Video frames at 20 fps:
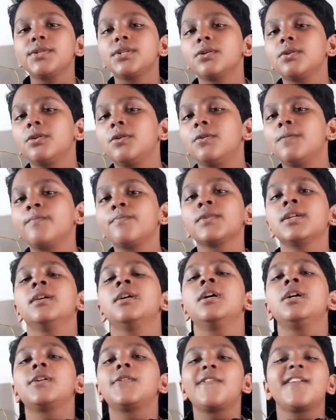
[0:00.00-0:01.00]
So
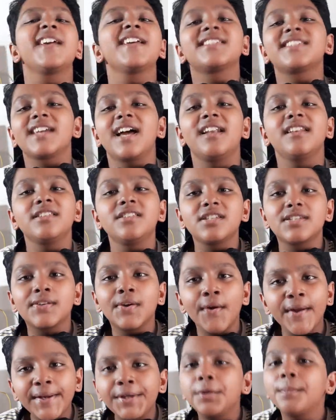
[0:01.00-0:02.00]
today's challenge is
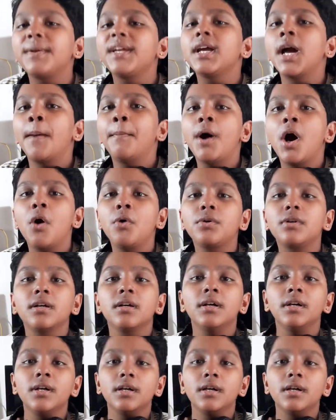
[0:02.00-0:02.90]
going to be about